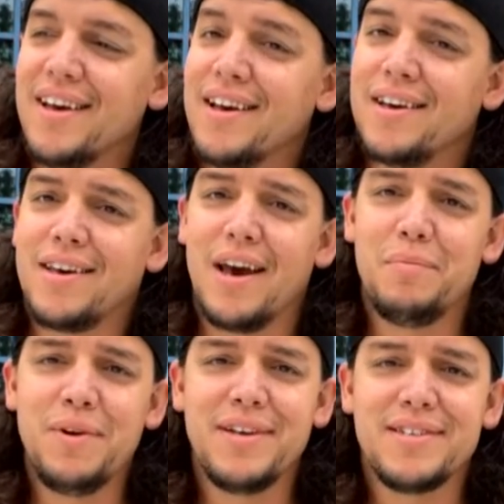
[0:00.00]
She
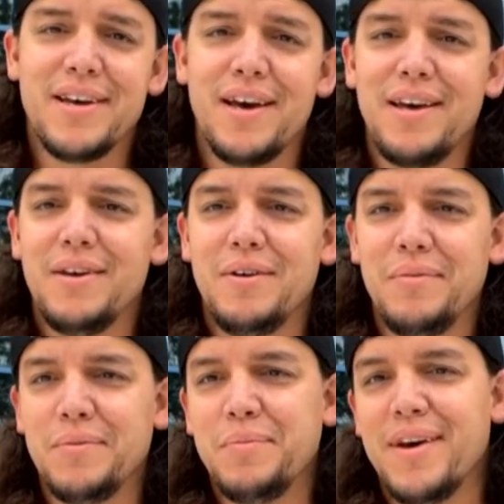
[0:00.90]
can't be
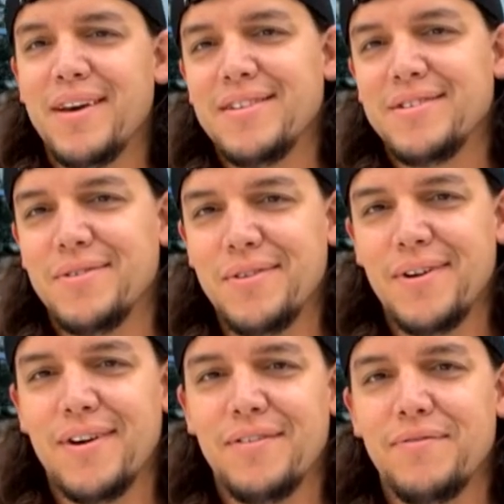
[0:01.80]
tamed, meant to
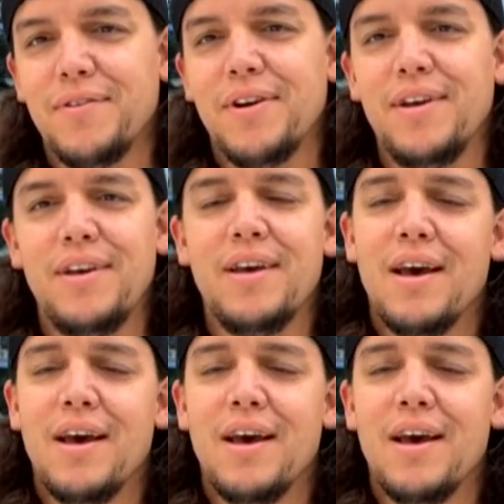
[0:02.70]
run free.